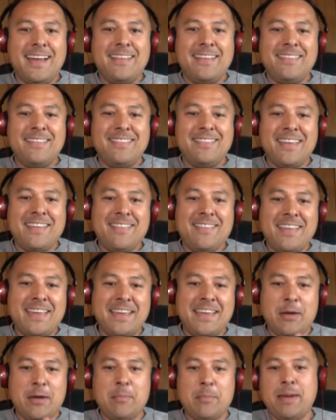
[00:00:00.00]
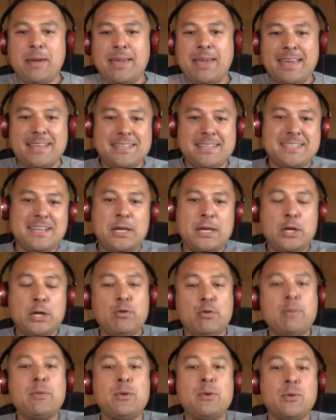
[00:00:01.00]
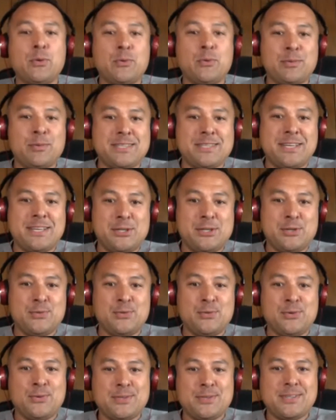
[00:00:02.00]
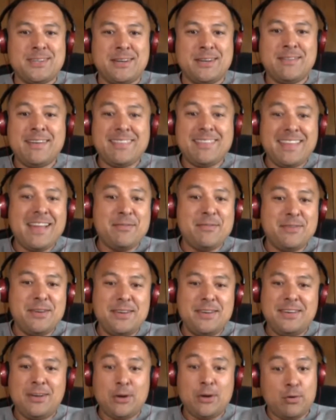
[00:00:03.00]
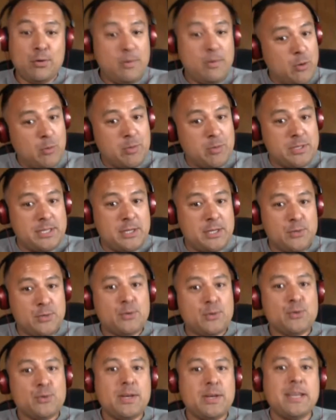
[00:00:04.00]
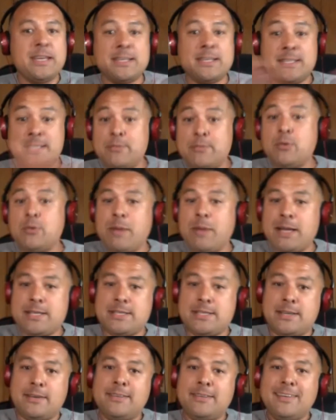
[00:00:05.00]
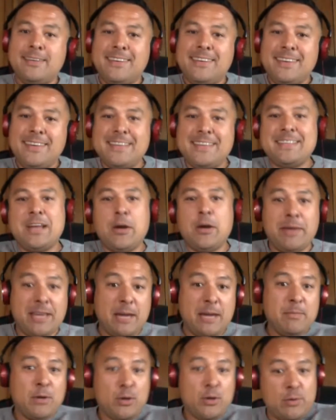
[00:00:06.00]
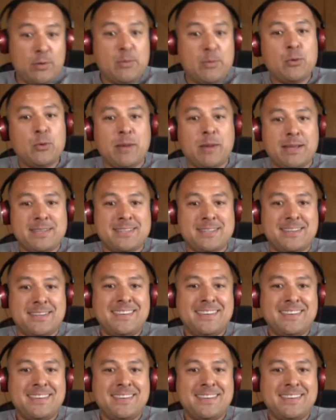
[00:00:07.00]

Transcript: And then they come back in saying criminal procedure rules. And I've had that a few, like criminal procedure rules, really, a civil matter is now become a criminal matter.